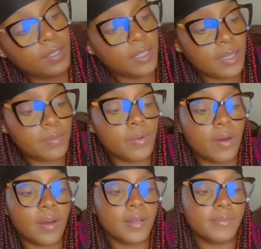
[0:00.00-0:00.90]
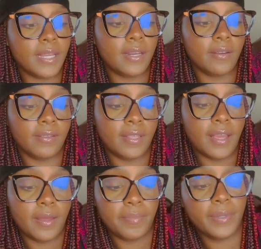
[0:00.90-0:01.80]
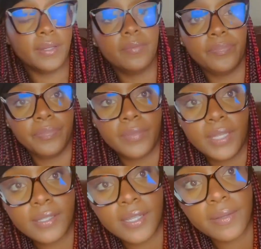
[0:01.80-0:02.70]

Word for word: keep you all updated on that, but it did